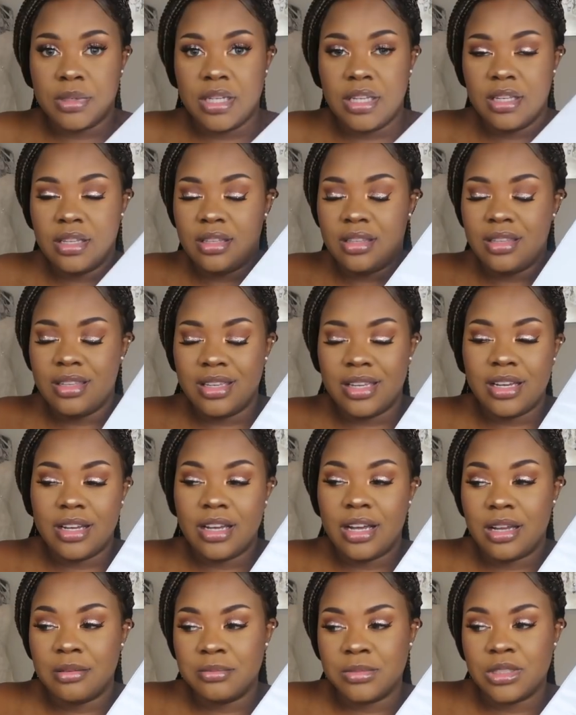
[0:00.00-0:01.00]
but
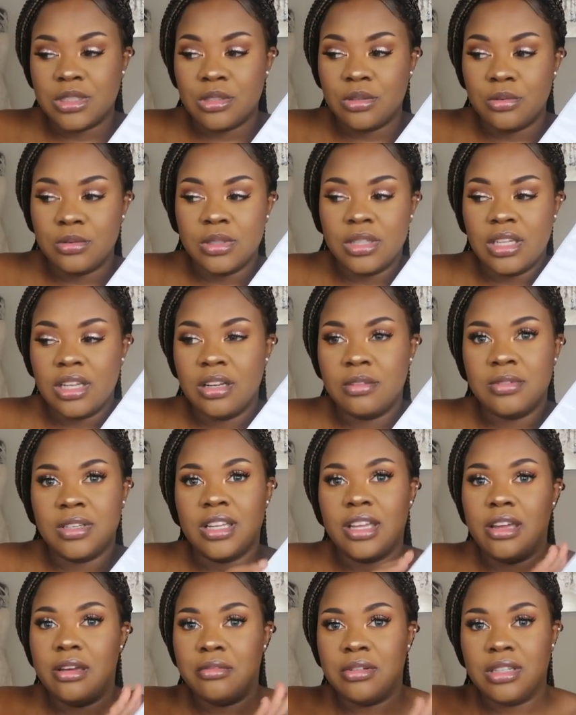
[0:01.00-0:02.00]
yeah, I'm so
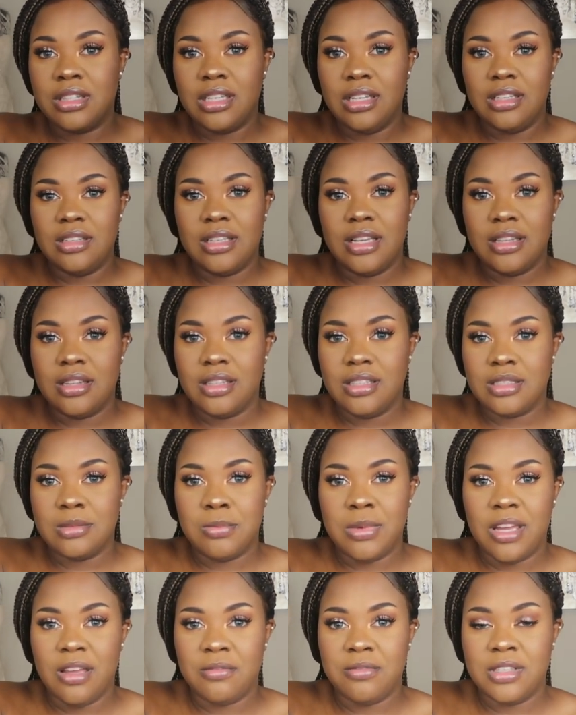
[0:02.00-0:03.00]
loving everything that this
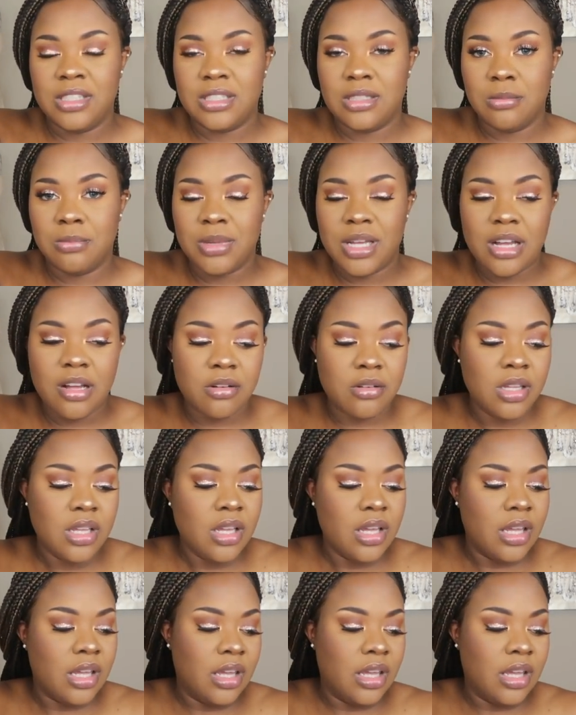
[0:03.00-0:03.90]
pamphlet is about.